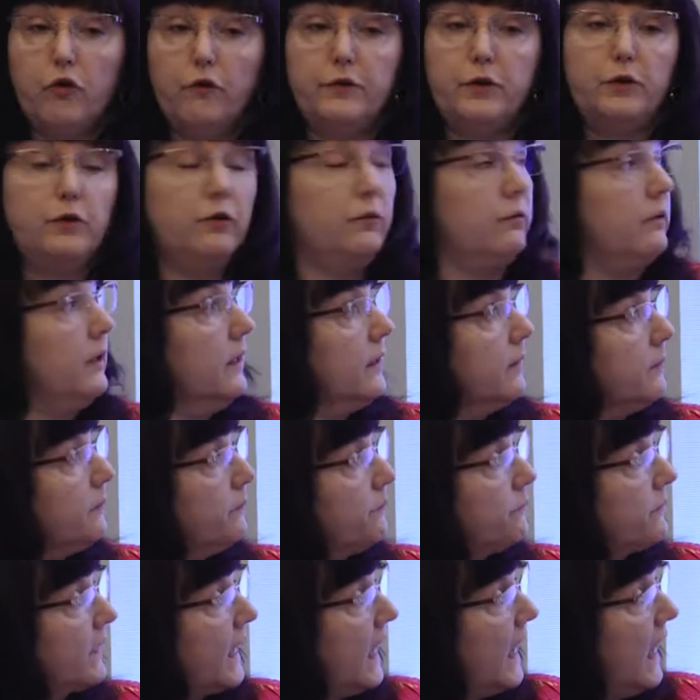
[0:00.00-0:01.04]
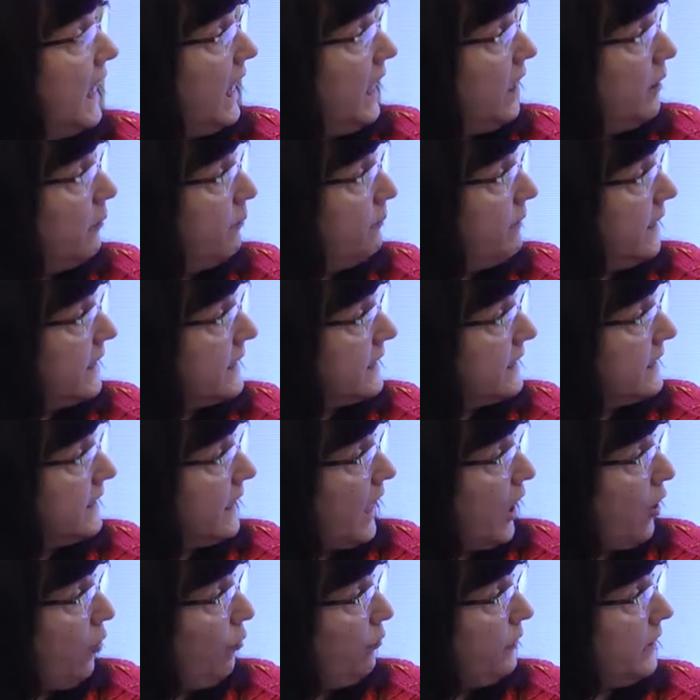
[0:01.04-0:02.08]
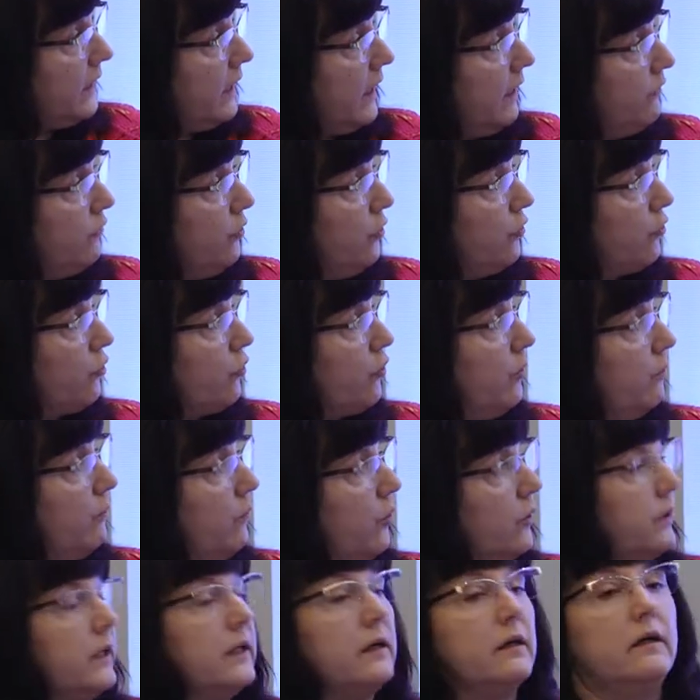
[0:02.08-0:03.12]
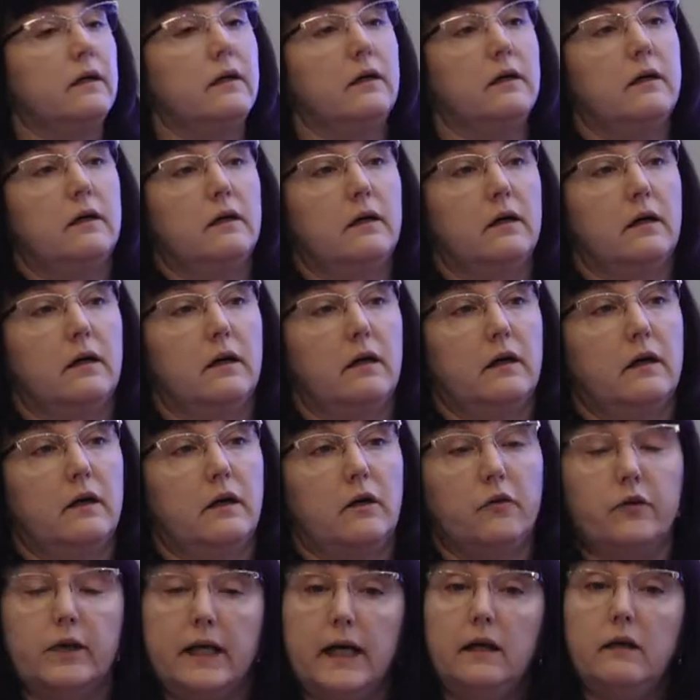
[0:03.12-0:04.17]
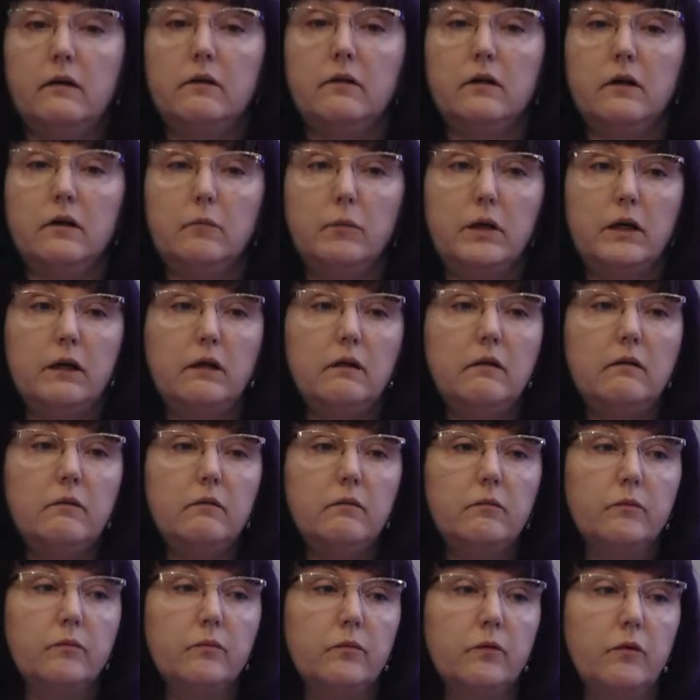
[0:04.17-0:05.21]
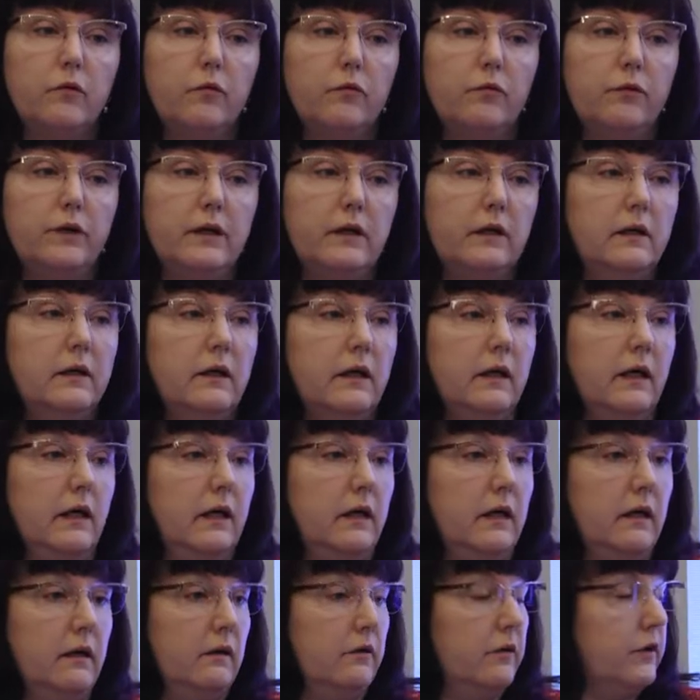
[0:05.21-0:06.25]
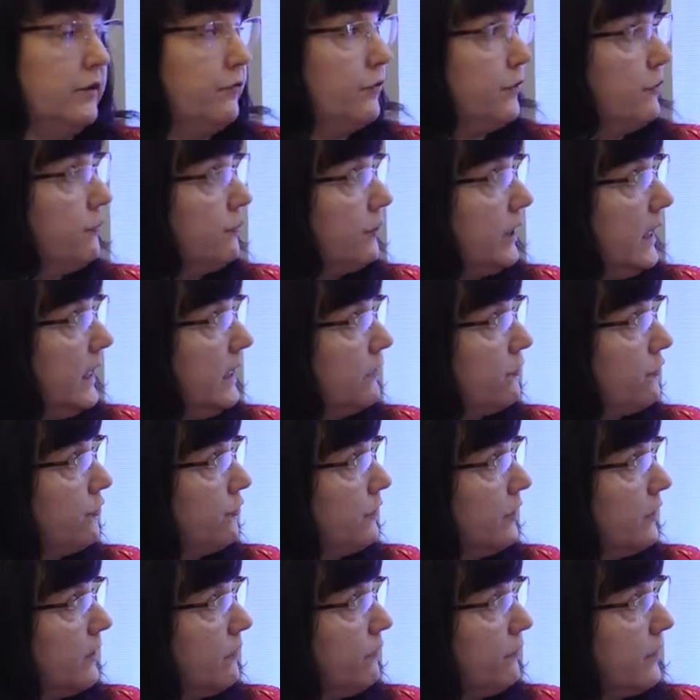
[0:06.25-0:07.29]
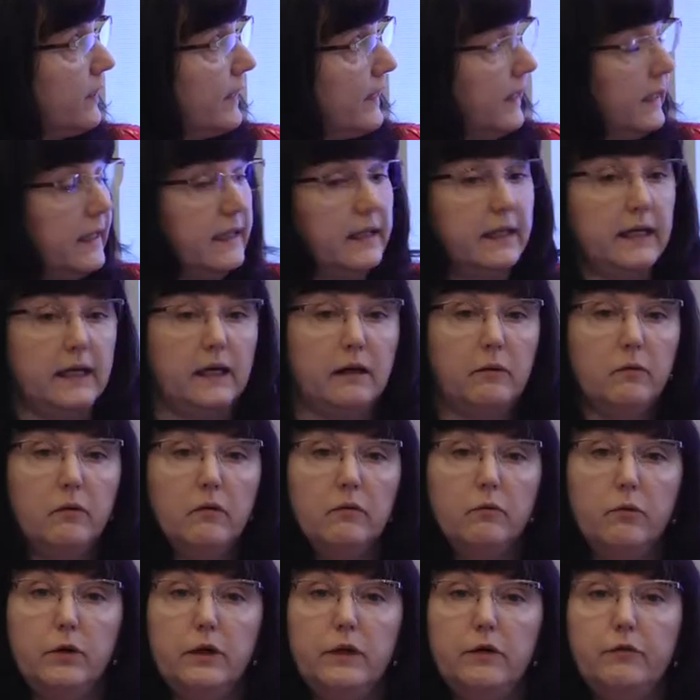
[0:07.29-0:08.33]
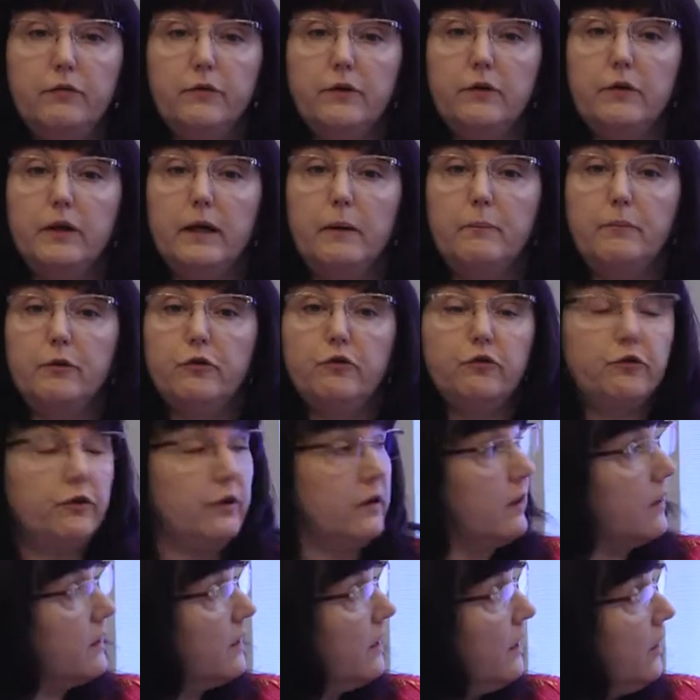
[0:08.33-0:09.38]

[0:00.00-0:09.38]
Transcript: Soviet Union. But now we have also modern uh, container terminal with a, refrigeration facility with different temperatures.